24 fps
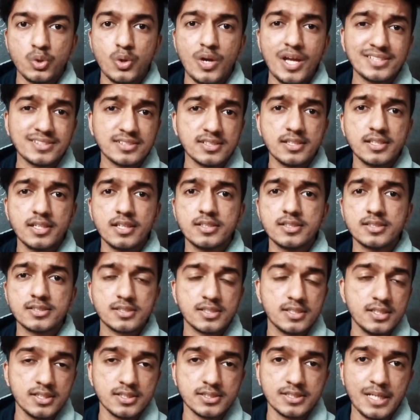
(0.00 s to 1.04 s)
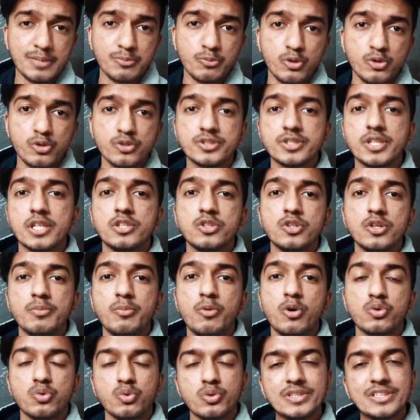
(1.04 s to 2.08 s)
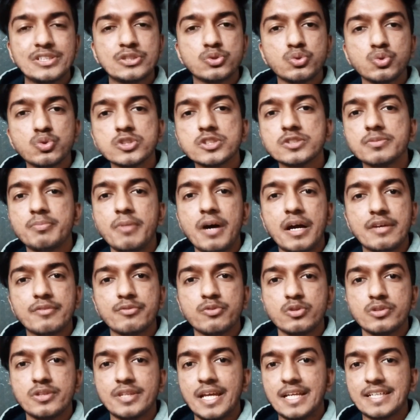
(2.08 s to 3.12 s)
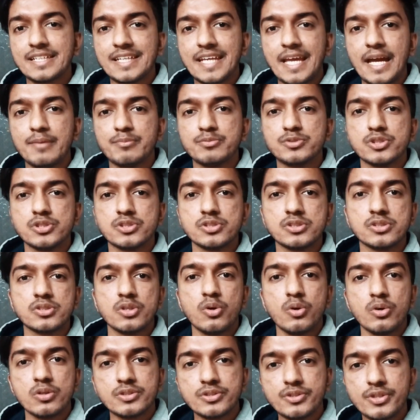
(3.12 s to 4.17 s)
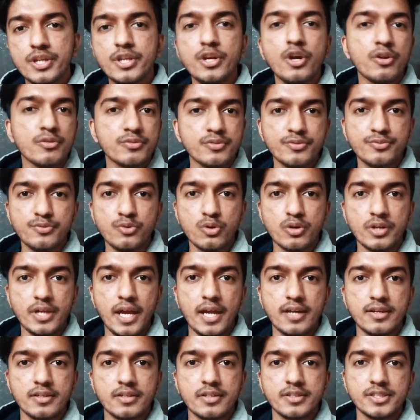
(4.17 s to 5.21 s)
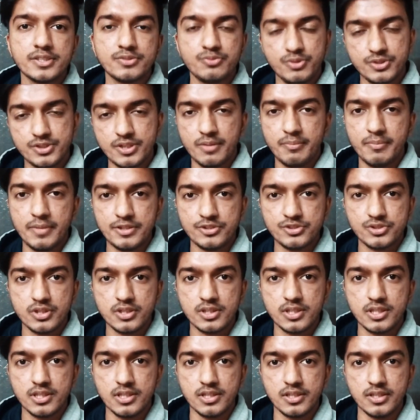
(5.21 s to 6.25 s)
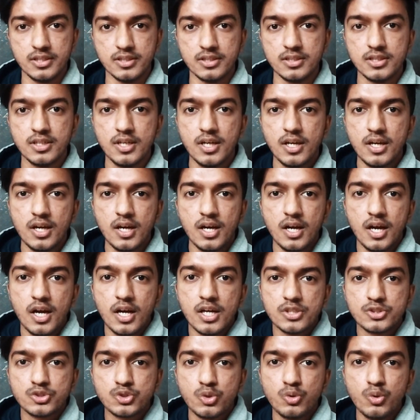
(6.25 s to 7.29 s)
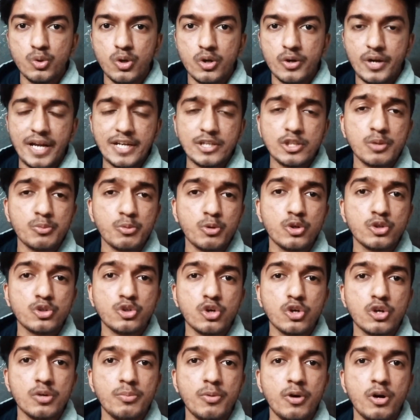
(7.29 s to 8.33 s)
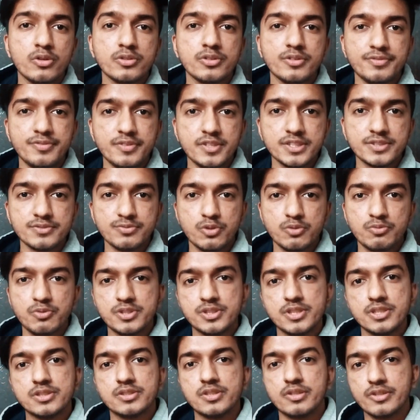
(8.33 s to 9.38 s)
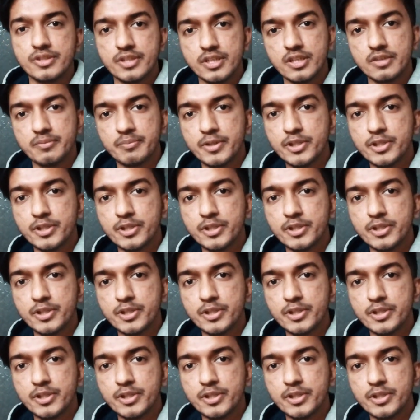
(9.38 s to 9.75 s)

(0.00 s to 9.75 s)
As earlier discussed, I'm going to tell you about only two smartphones that captures 3 out of the 4 categories which I mentioned earlier. So right now I'm going to talk about the first one, which is the Realme